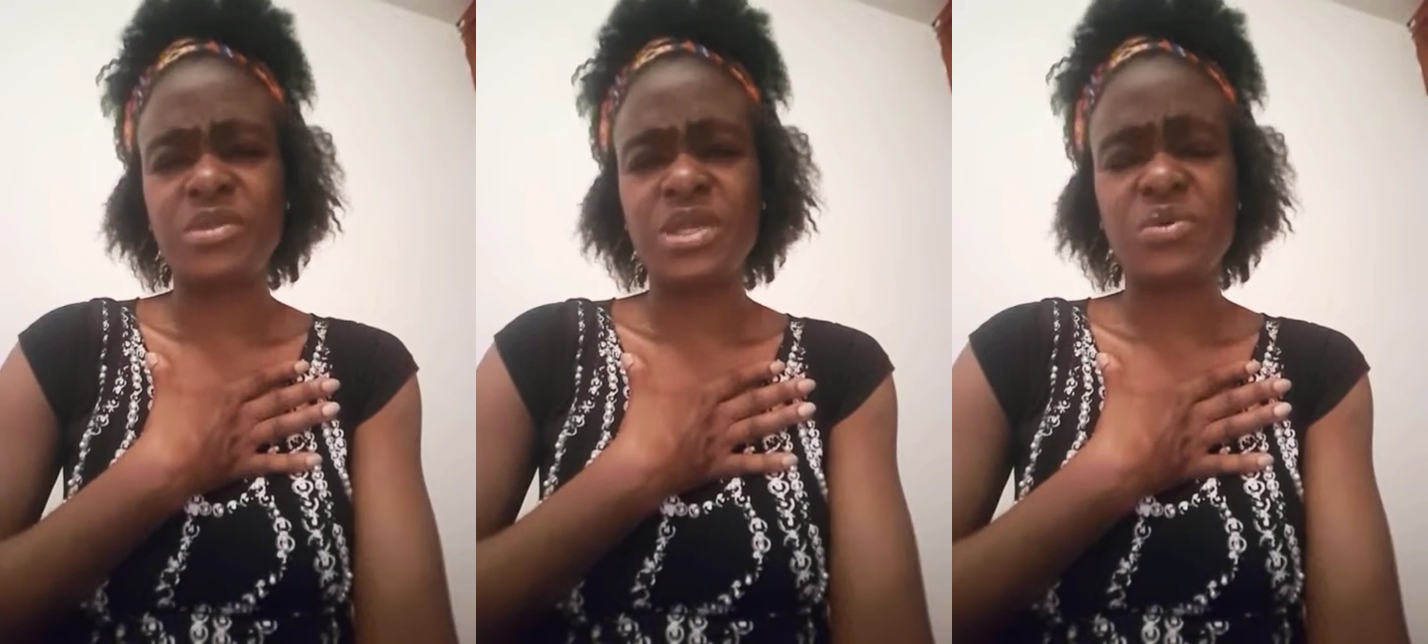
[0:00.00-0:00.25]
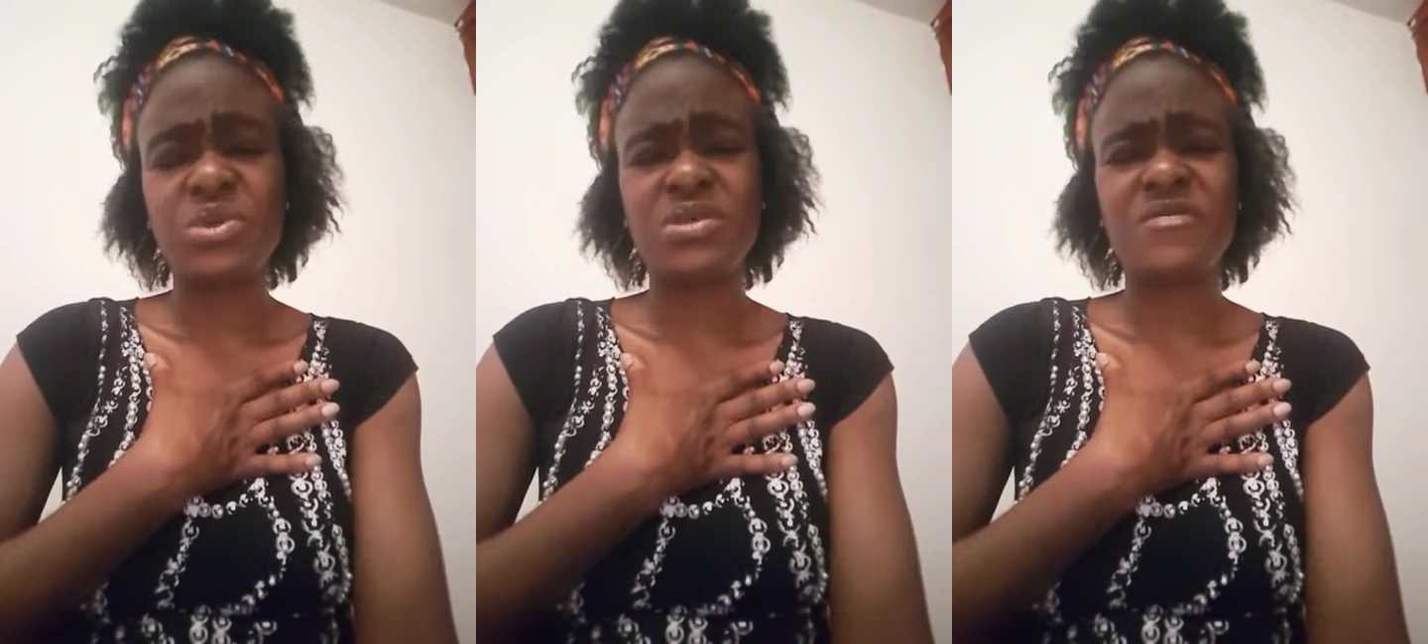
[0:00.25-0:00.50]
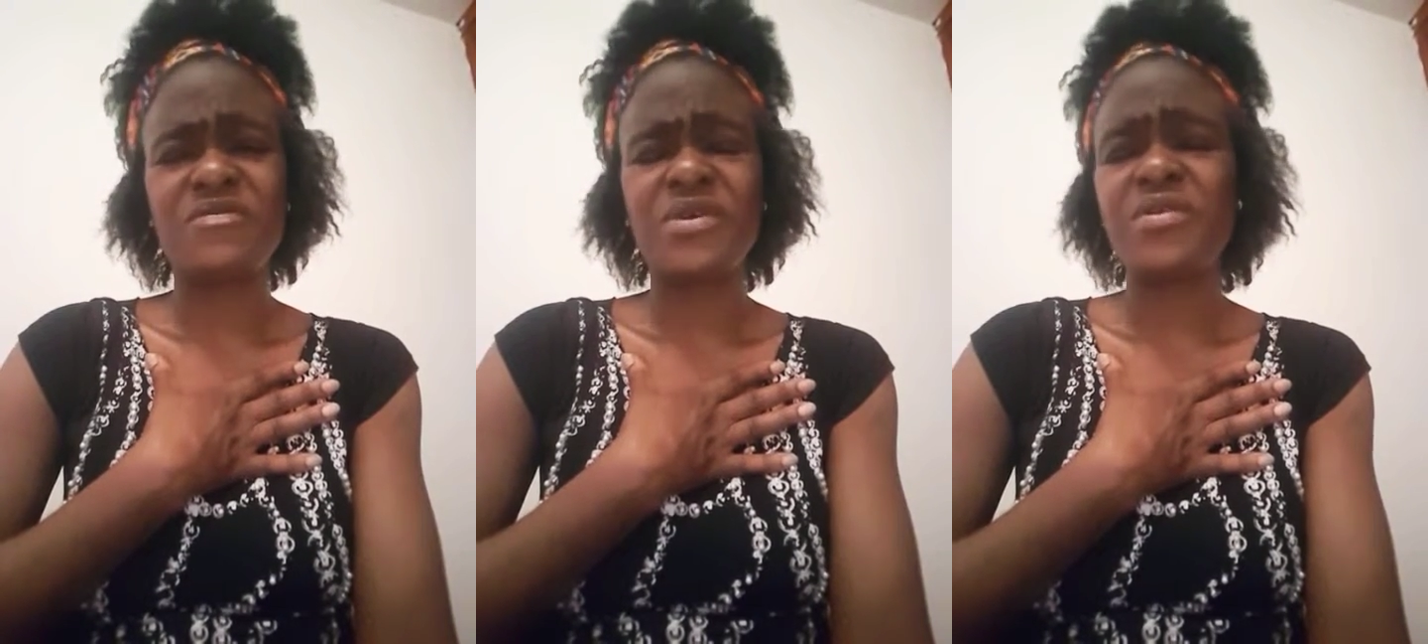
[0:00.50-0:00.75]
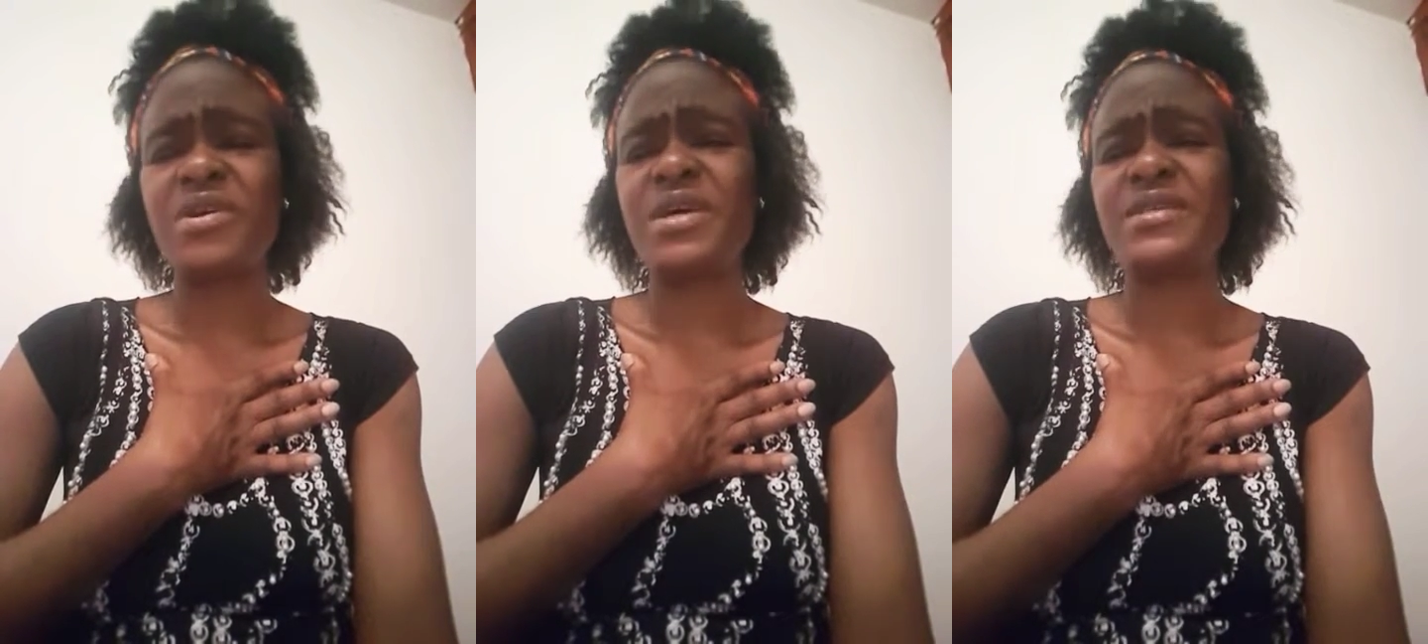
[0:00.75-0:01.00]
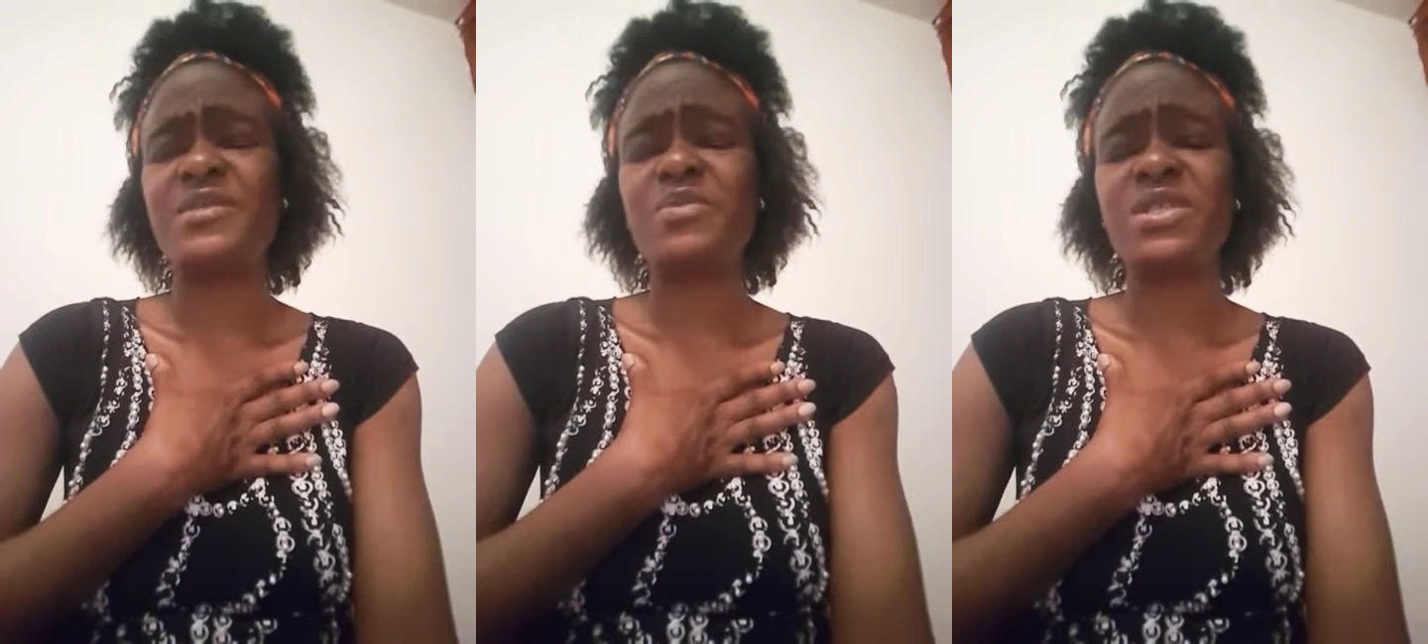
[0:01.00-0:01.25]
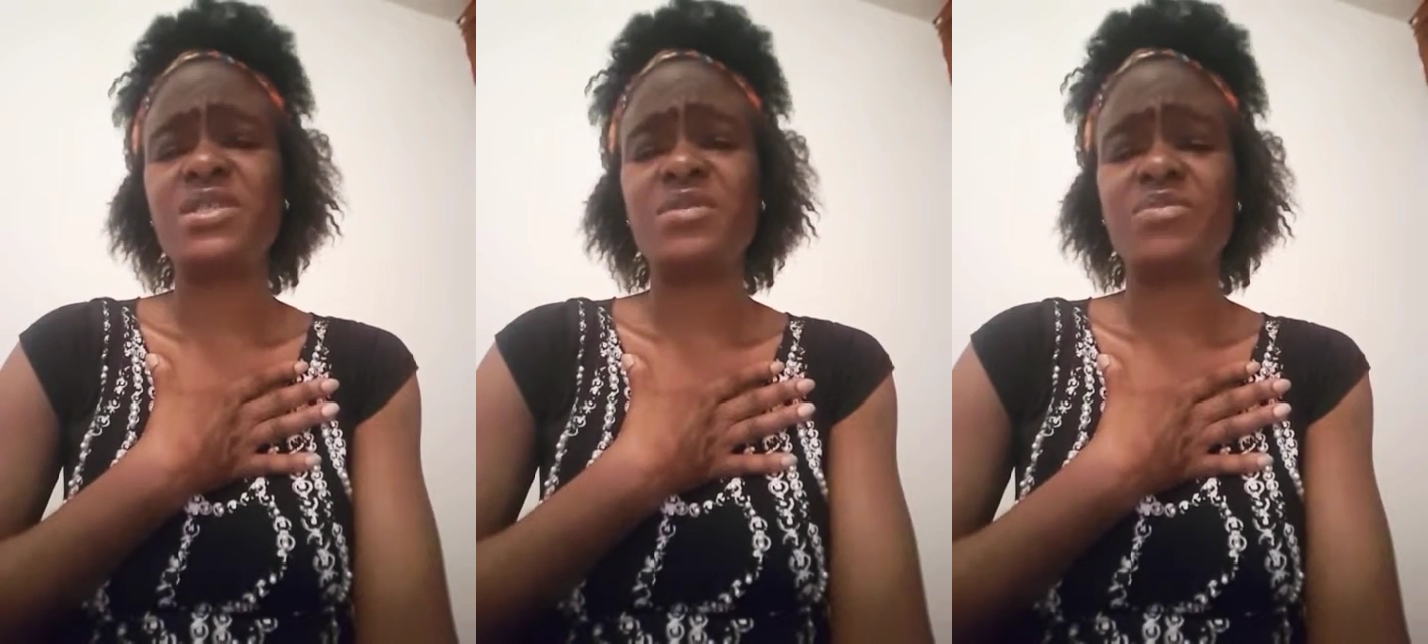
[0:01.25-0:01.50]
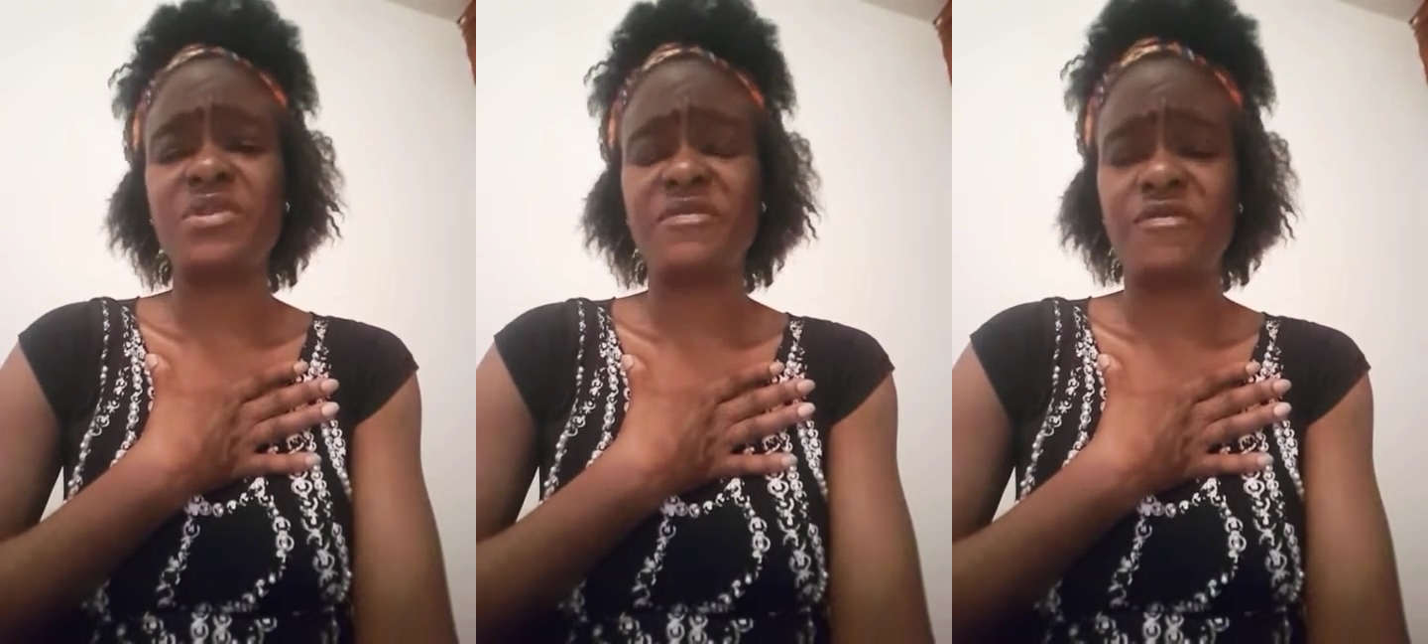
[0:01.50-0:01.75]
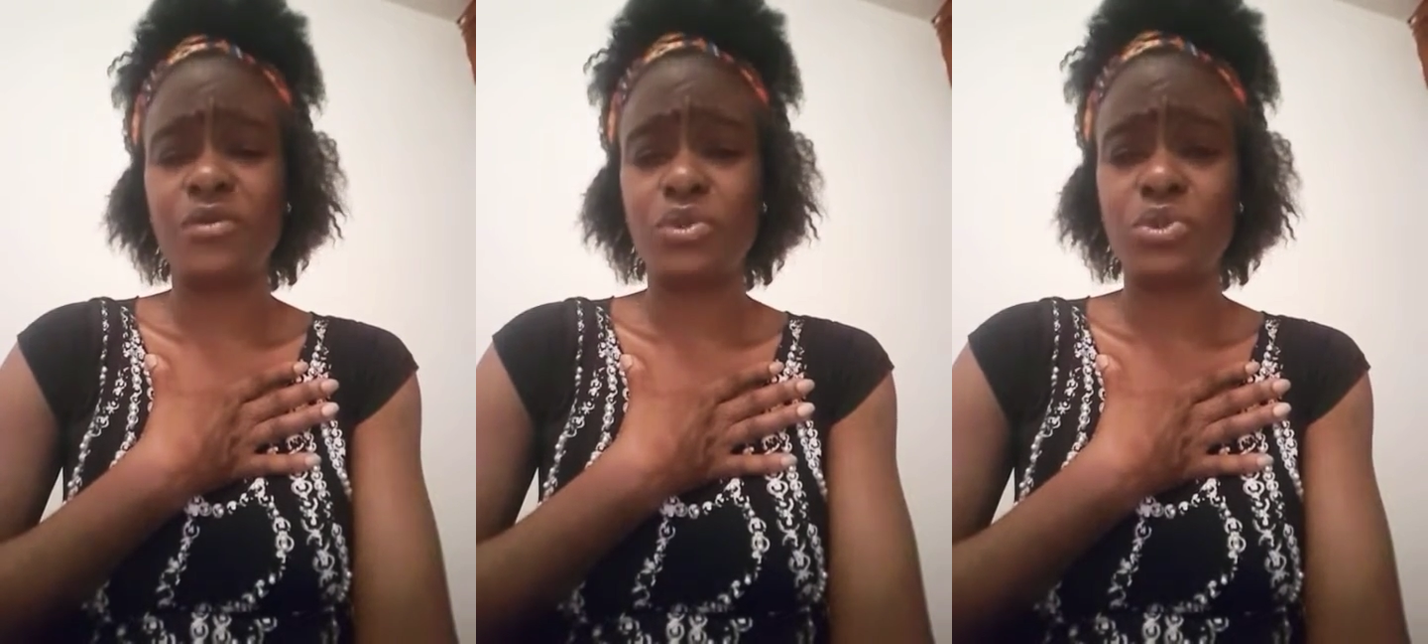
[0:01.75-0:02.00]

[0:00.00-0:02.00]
there was a very expensive perfume.